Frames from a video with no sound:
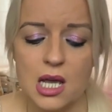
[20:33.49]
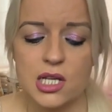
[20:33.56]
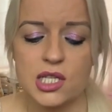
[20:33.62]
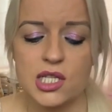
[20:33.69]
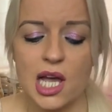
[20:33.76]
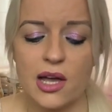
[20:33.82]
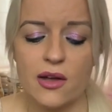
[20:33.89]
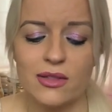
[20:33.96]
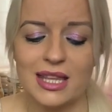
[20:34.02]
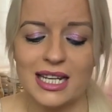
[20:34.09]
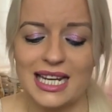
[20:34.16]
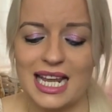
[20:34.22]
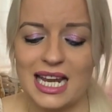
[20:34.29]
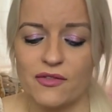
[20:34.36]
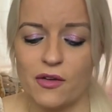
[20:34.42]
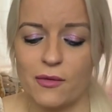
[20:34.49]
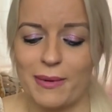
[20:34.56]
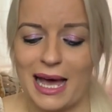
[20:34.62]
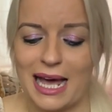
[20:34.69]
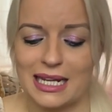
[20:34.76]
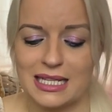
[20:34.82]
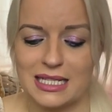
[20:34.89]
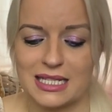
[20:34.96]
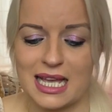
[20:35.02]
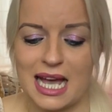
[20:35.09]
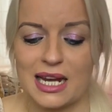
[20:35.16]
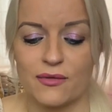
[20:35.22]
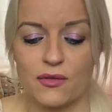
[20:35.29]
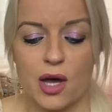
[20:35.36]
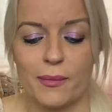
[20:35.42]
So the need for balance
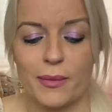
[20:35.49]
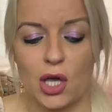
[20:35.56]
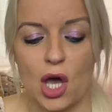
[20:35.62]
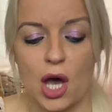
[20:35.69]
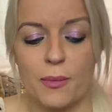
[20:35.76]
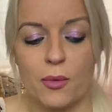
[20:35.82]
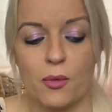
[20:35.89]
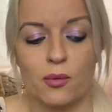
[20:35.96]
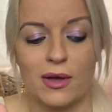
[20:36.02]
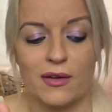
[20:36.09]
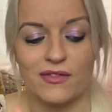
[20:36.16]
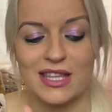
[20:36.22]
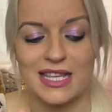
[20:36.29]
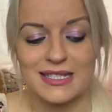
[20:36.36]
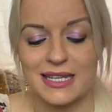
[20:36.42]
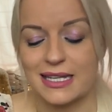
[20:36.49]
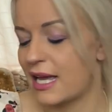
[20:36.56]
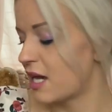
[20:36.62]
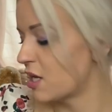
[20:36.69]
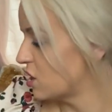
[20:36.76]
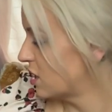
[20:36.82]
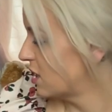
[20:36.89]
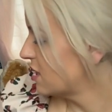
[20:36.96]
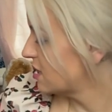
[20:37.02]
kind of coming up with this connection.